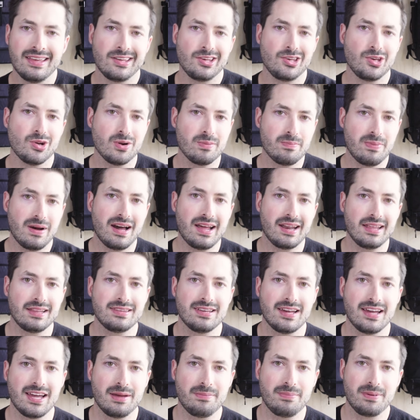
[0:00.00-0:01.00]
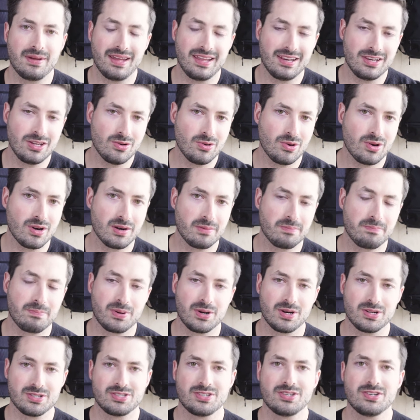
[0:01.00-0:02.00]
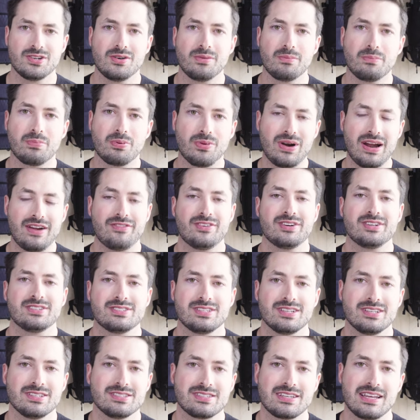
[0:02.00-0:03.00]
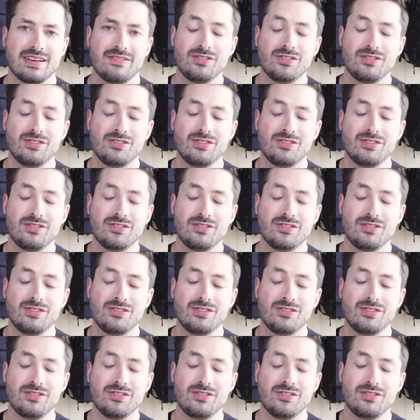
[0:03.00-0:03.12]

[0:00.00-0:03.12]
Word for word: your body type, and your personal preferences.